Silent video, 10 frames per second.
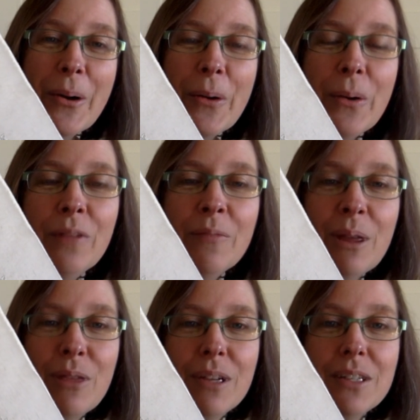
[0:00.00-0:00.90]
all of my
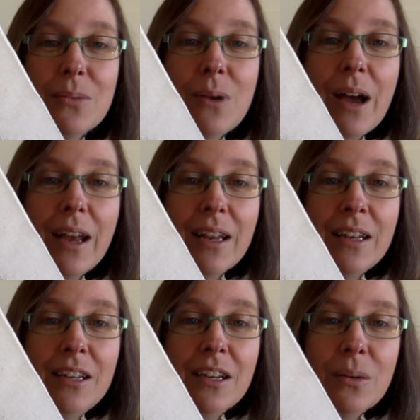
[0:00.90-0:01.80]
threads are white and
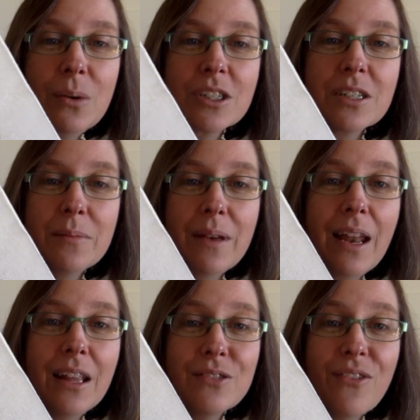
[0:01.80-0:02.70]
you can wash them
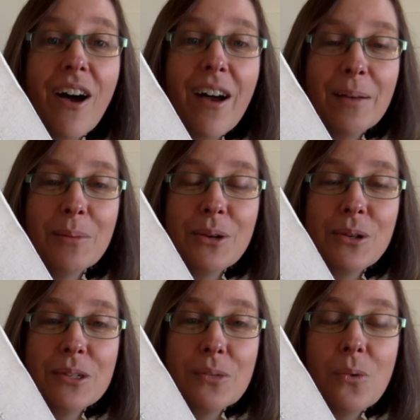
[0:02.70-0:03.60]
and it's fine
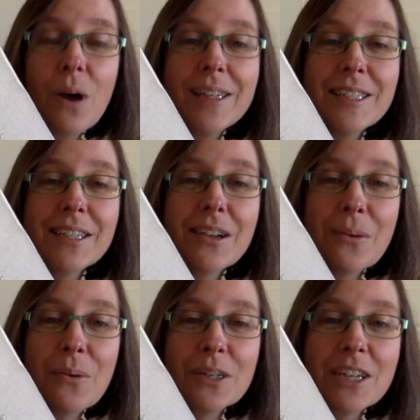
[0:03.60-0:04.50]
because the white isn't going to
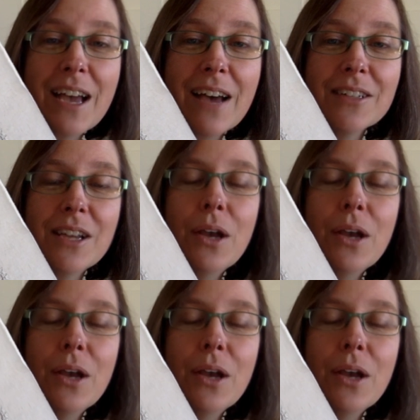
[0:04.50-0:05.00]
wash out,